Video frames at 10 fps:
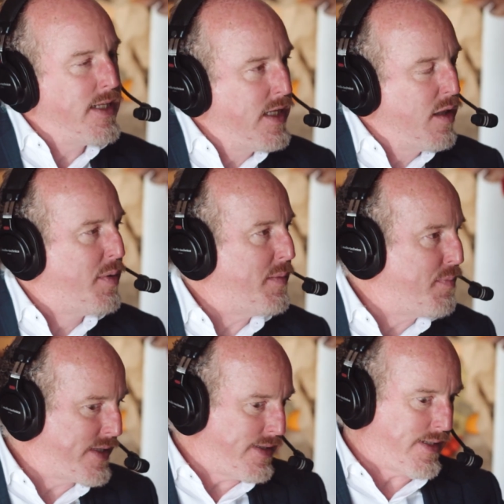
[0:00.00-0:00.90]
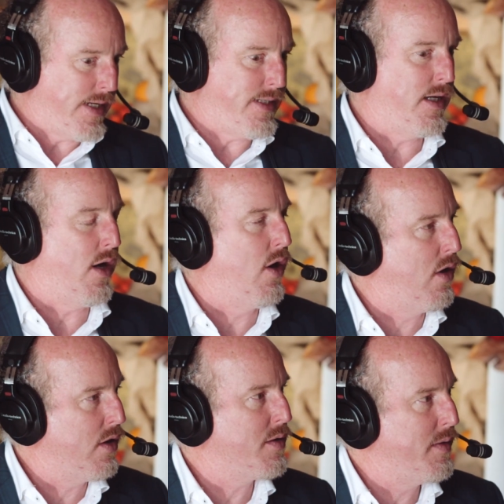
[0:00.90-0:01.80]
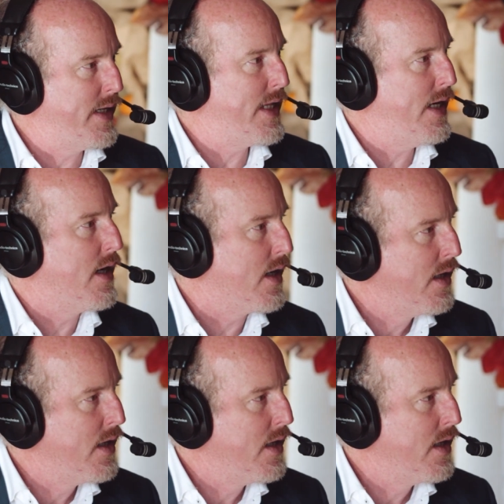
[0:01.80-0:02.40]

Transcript: a little bit, but this takes you all the way there.